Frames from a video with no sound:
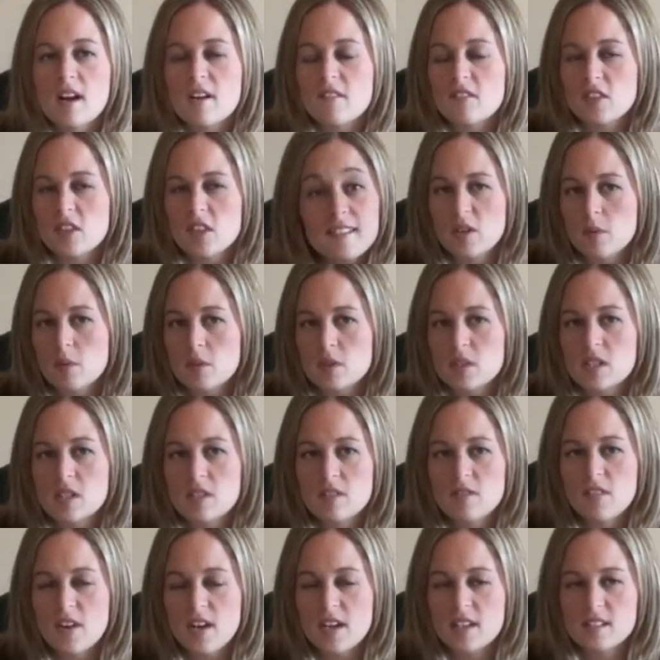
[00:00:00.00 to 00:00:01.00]
everything was
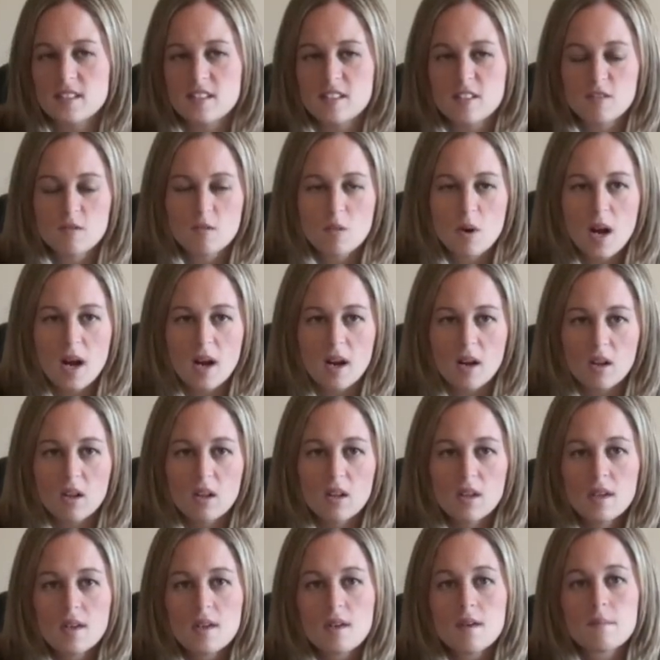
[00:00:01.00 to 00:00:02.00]
advancing
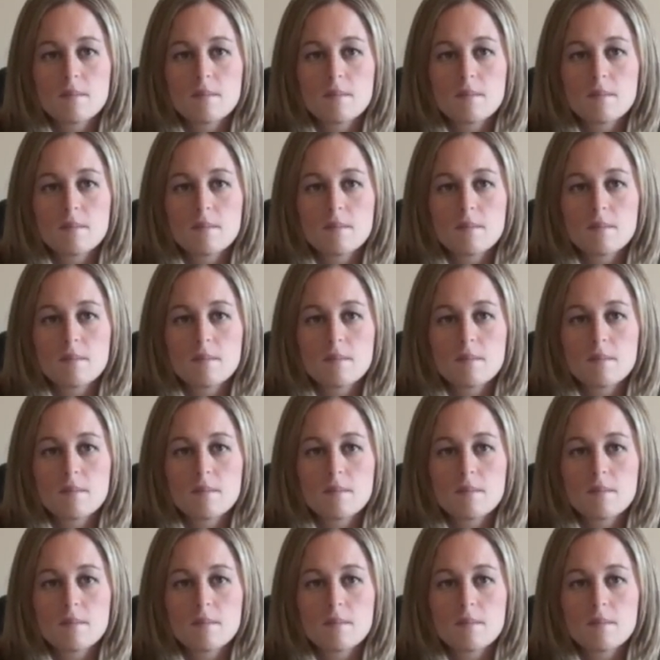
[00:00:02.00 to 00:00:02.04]
well,